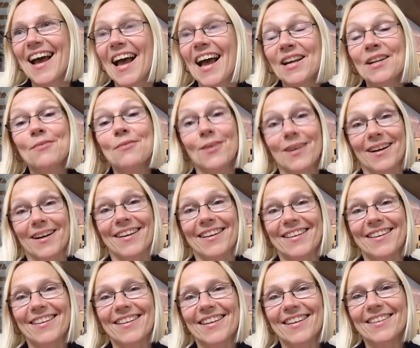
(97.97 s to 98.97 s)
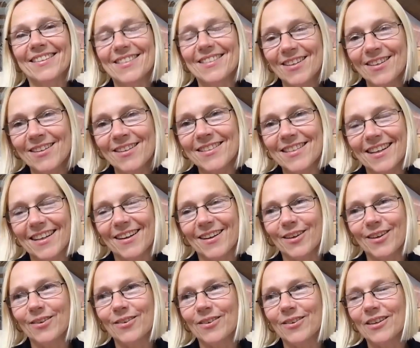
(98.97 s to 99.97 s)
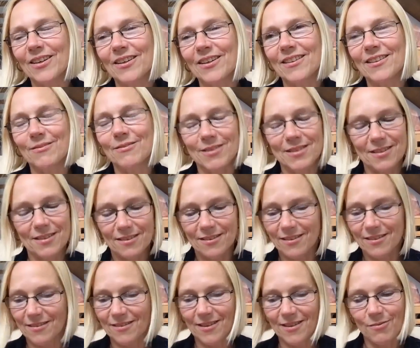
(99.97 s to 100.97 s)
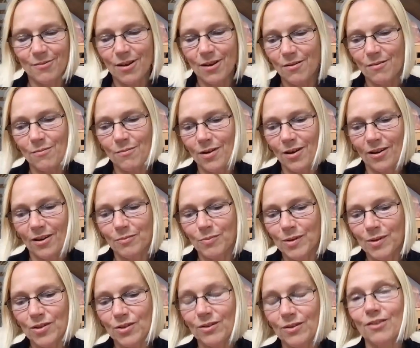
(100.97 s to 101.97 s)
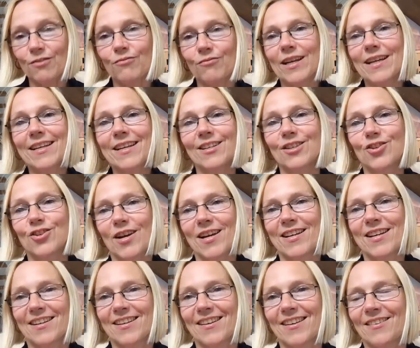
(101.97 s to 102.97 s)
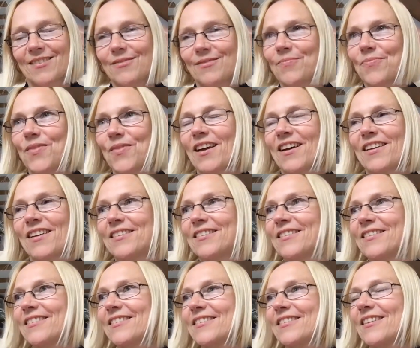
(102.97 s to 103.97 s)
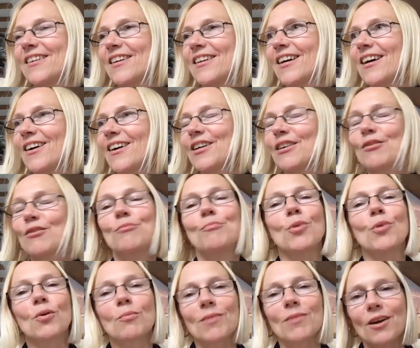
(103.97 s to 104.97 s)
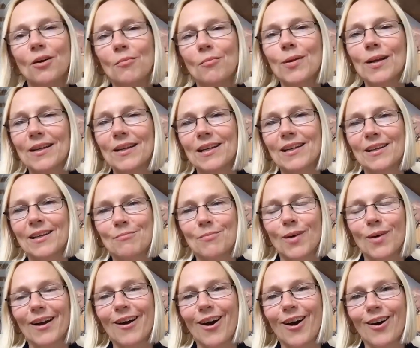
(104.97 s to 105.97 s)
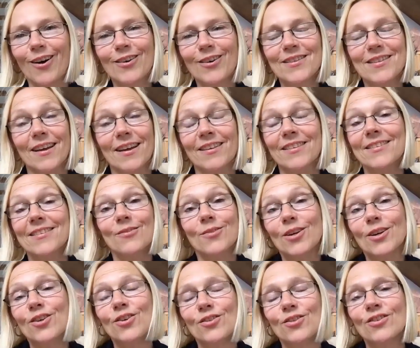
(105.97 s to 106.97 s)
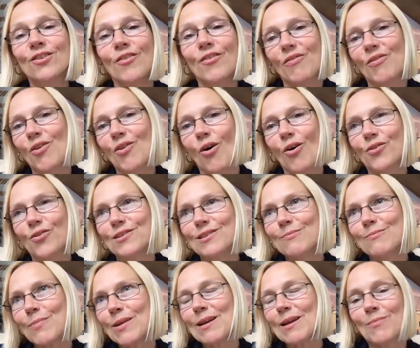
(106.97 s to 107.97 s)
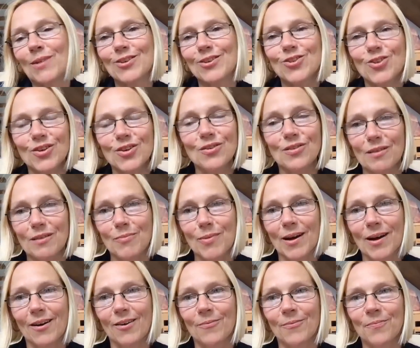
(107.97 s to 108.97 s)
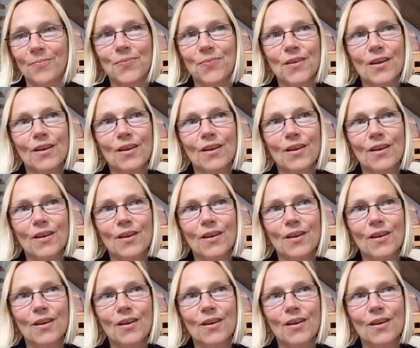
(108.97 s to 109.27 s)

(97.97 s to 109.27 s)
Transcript: anyway, it turned out there was I'd been doing a Reiki training and it had put me completely in my heart. And so I couldn't not speak my truth about